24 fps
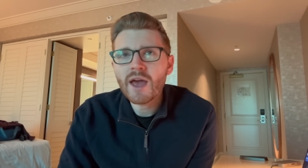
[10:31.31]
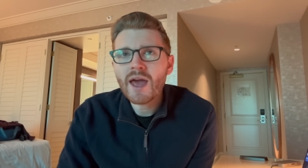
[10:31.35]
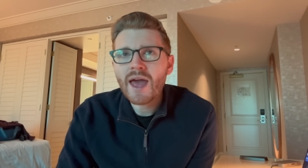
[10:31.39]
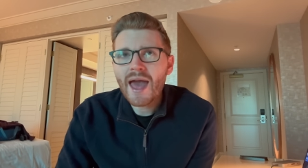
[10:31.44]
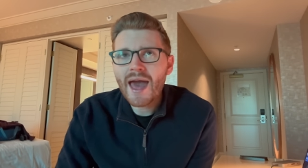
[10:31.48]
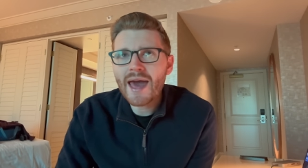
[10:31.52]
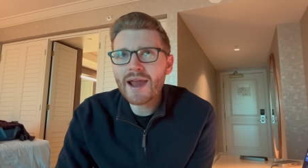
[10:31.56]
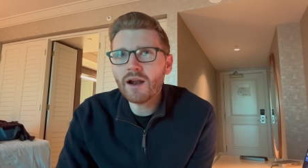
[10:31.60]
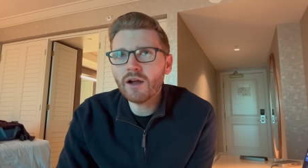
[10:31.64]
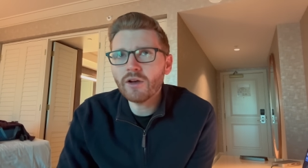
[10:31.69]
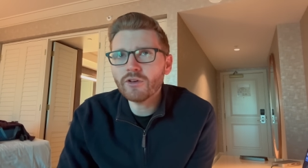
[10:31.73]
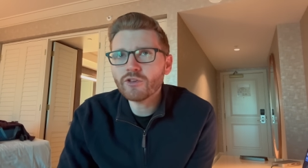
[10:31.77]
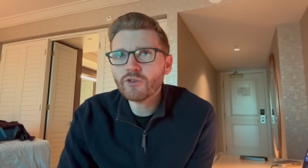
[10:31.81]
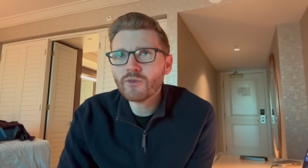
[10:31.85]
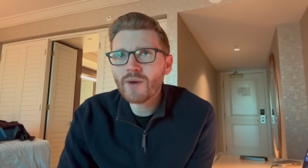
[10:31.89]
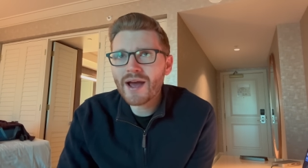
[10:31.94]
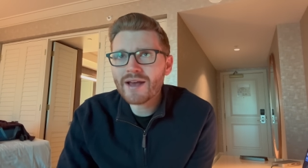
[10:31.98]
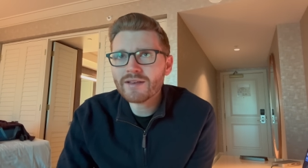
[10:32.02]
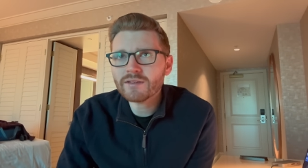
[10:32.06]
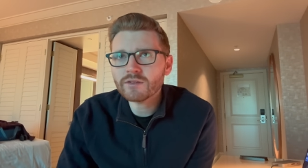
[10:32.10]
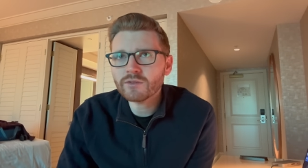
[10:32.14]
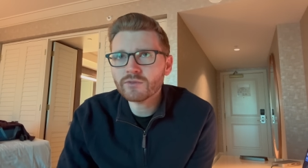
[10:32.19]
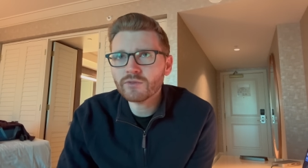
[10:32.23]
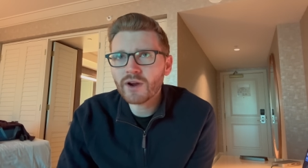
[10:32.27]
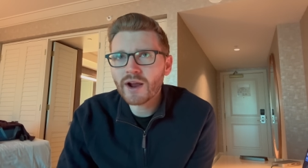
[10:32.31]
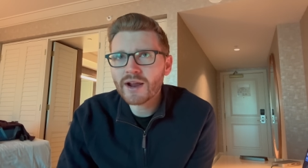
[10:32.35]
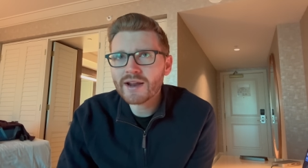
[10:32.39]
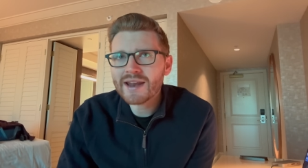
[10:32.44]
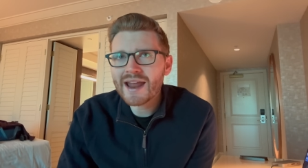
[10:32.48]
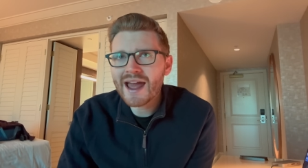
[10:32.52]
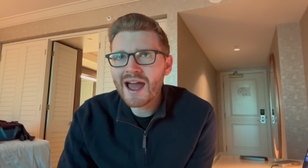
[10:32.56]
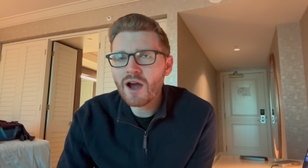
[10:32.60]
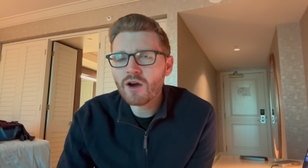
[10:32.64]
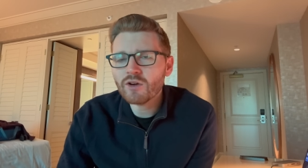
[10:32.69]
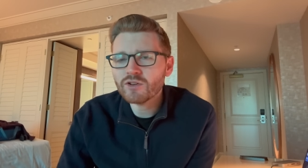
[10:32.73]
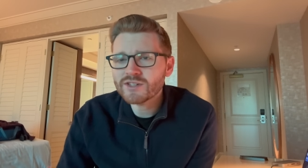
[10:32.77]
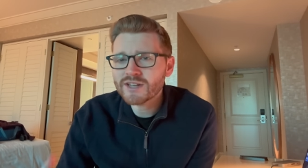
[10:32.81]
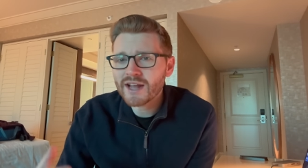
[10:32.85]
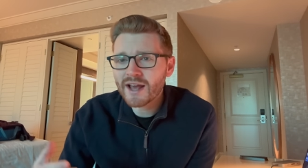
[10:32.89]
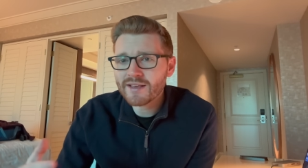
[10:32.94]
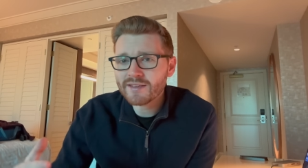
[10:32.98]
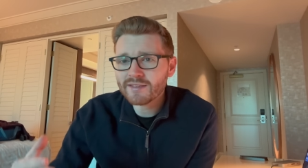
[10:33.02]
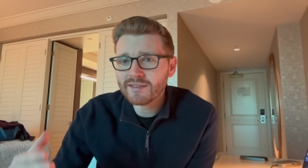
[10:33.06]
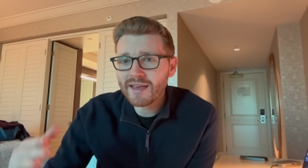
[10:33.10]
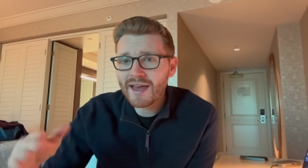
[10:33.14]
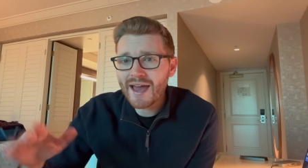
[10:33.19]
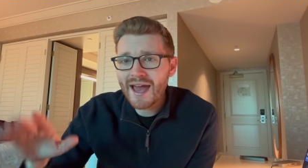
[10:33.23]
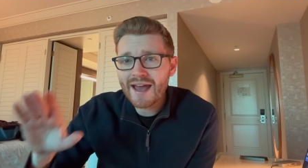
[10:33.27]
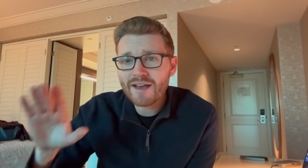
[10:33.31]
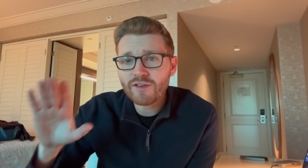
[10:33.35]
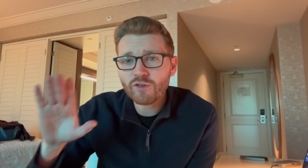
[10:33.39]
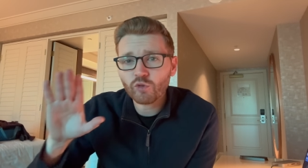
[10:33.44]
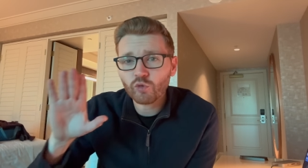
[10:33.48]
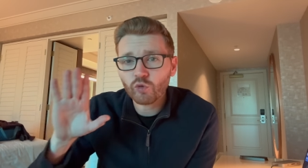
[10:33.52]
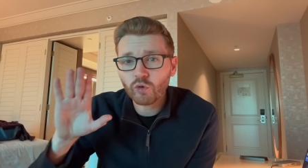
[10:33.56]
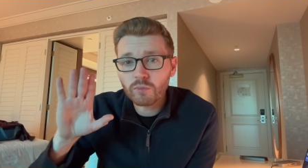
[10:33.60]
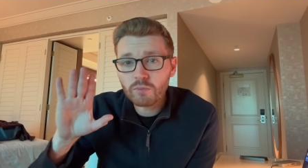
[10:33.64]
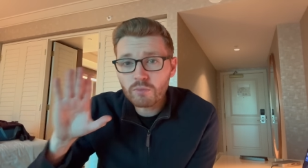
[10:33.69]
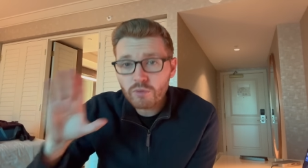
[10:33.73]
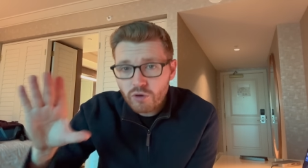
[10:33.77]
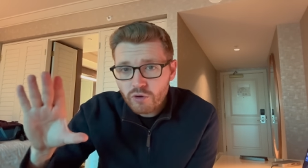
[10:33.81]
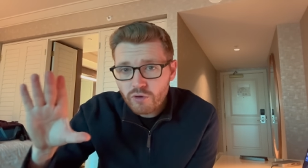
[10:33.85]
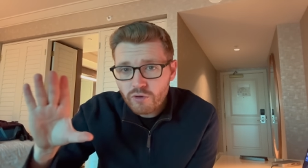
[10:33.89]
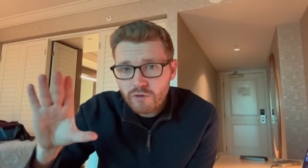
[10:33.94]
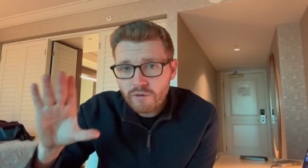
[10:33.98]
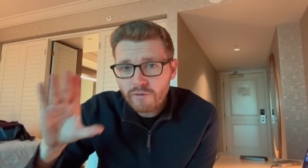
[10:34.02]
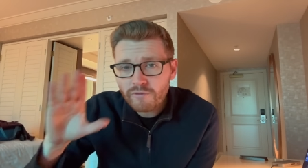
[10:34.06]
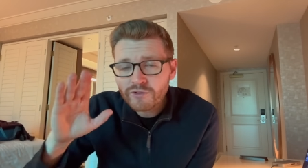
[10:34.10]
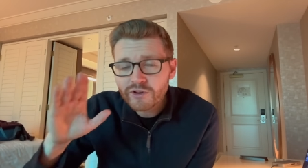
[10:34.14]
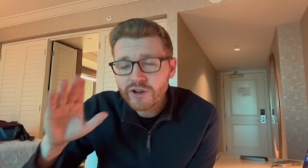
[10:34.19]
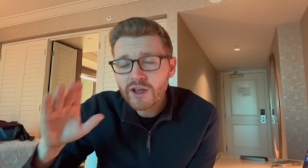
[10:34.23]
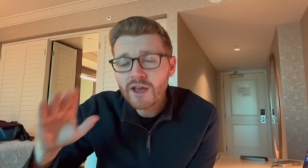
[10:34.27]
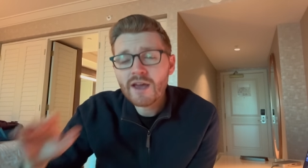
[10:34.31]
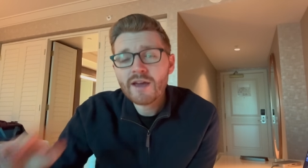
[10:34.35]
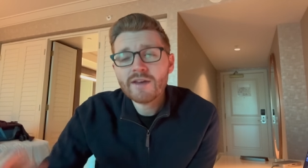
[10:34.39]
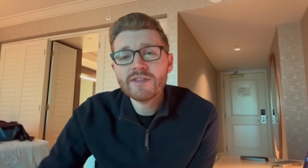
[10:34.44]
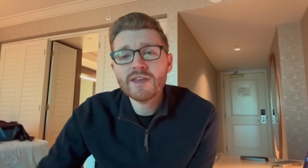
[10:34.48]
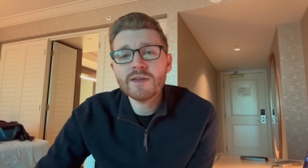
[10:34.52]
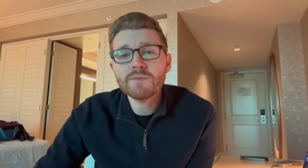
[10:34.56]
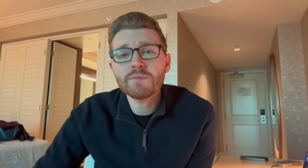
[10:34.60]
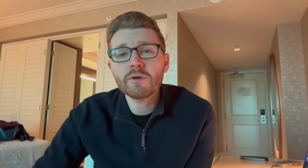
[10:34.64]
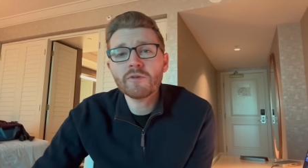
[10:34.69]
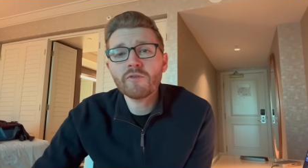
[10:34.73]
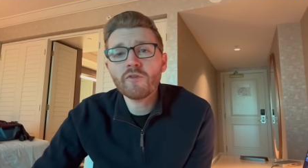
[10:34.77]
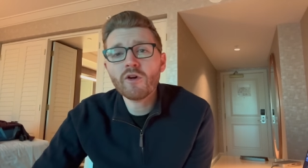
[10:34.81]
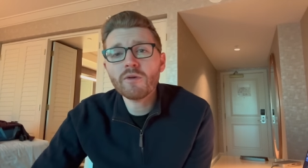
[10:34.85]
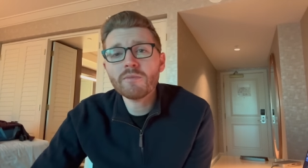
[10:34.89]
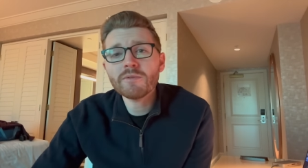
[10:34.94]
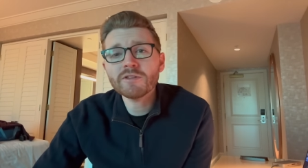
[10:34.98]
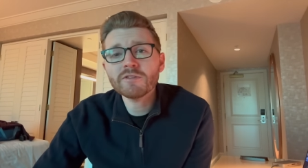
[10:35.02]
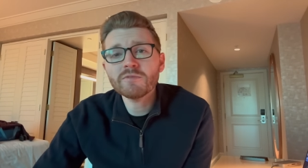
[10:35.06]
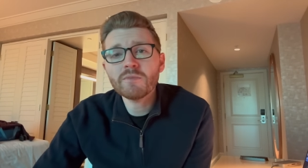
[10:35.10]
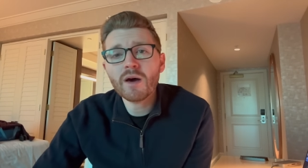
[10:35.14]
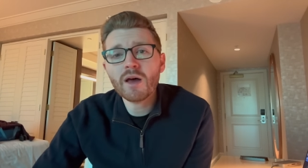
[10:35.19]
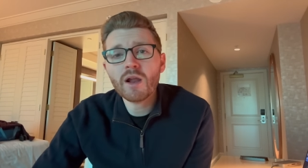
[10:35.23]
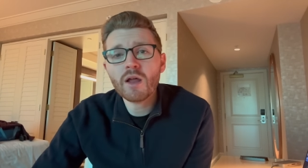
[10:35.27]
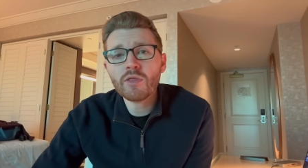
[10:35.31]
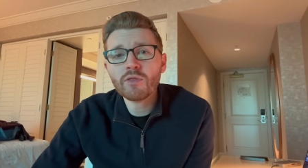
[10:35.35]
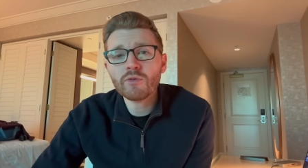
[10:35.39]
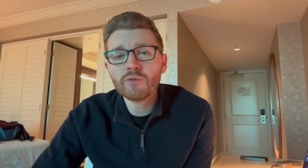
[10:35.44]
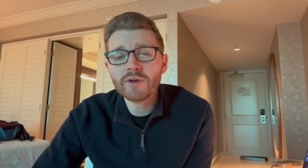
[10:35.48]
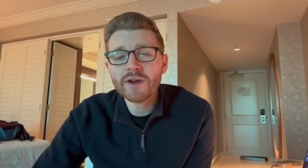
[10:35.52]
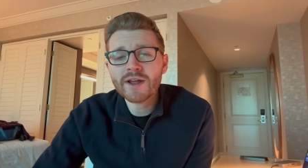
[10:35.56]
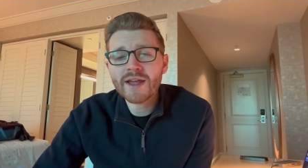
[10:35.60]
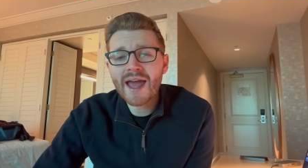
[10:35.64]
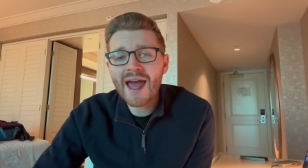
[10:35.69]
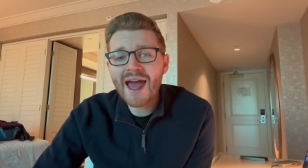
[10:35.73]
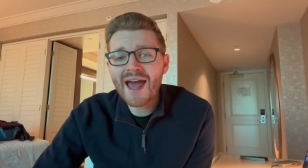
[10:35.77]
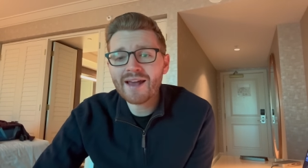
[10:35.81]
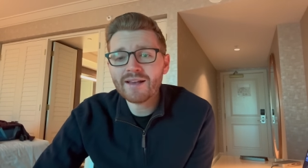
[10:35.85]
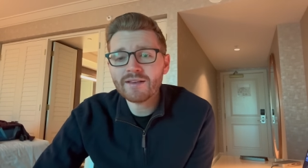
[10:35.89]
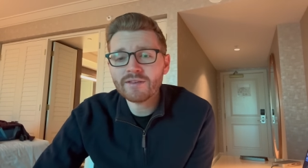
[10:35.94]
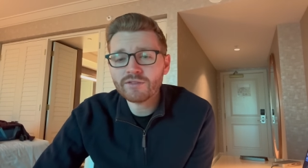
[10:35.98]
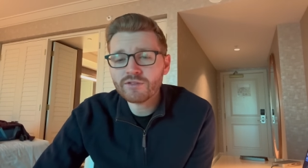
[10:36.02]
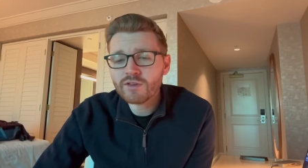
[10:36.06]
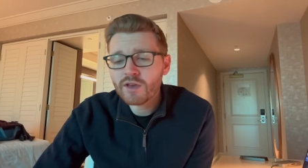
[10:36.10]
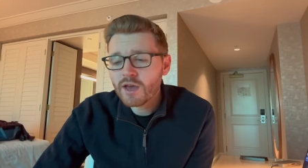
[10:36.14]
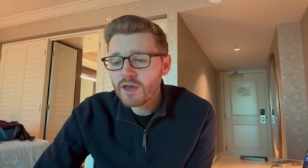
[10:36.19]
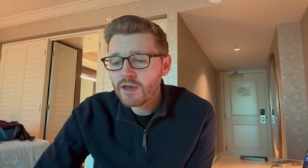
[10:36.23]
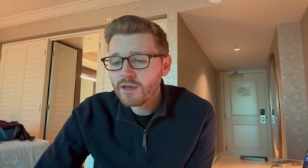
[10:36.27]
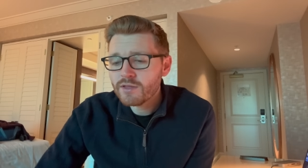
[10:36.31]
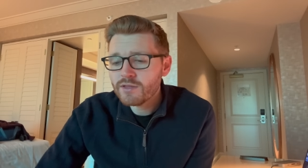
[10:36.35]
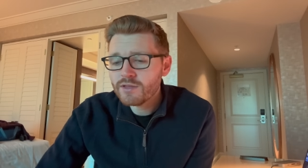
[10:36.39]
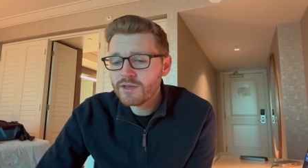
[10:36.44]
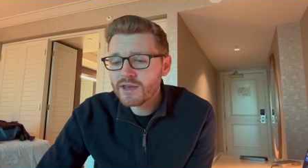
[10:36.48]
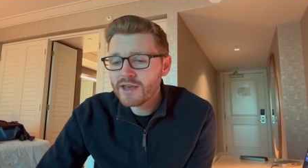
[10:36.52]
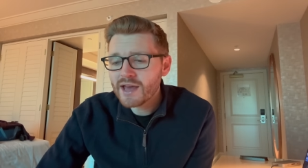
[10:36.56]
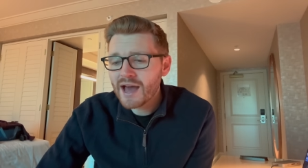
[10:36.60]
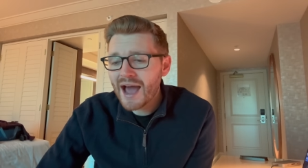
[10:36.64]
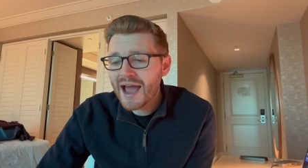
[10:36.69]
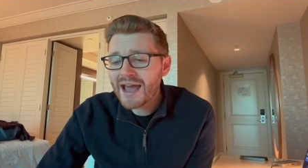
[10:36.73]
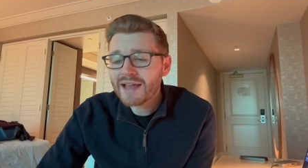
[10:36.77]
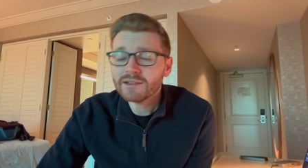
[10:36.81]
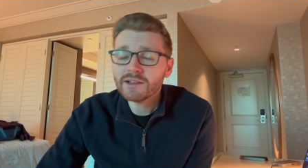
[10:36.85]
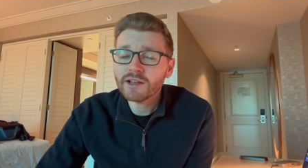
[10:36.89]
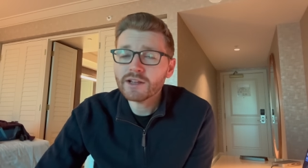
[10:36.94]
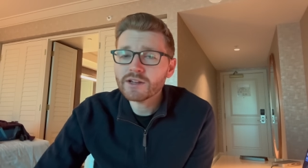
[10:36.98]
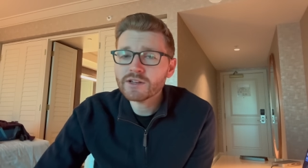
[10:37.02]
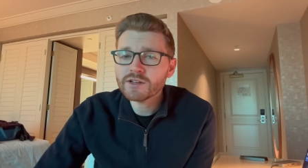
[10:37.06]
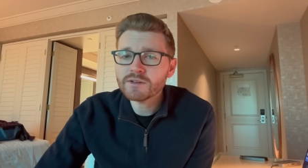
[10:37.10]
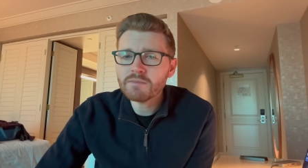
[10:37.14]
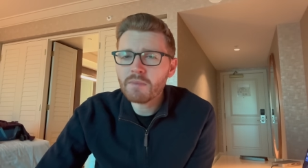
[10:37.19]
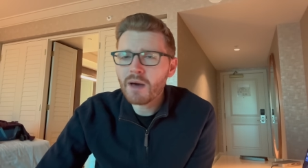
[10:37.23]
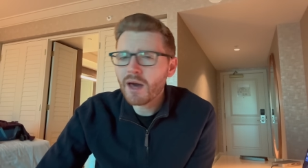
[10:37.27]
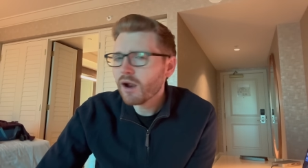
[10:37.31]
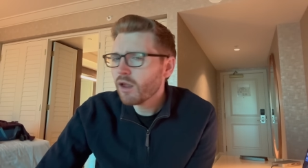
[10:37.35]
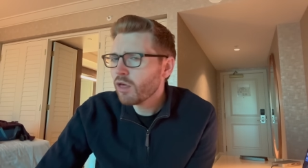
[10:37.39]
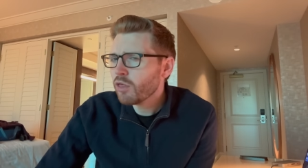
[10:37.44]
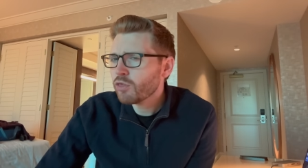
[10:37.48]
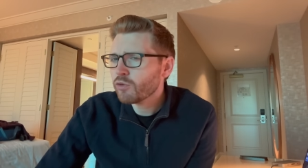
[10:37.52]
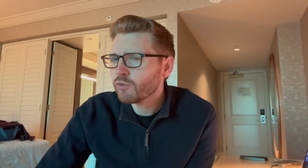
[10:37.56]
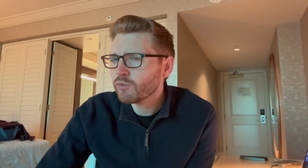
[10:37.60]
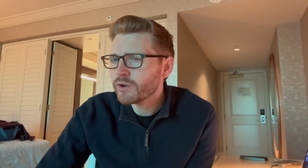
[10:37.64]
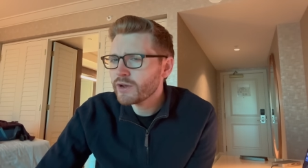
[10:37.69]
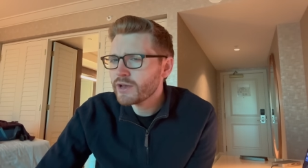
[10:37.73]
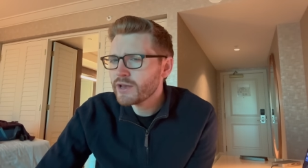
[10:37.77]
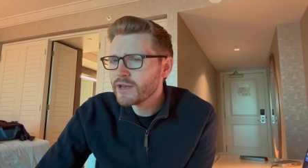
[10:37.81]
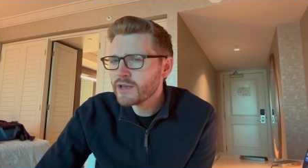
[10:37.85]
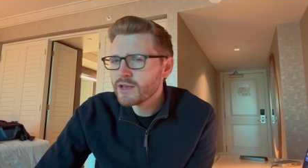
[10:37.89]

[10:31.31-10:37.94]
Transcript: And also, as of right now, Tesla has removed the performance Model 3 as the Highland Model 3,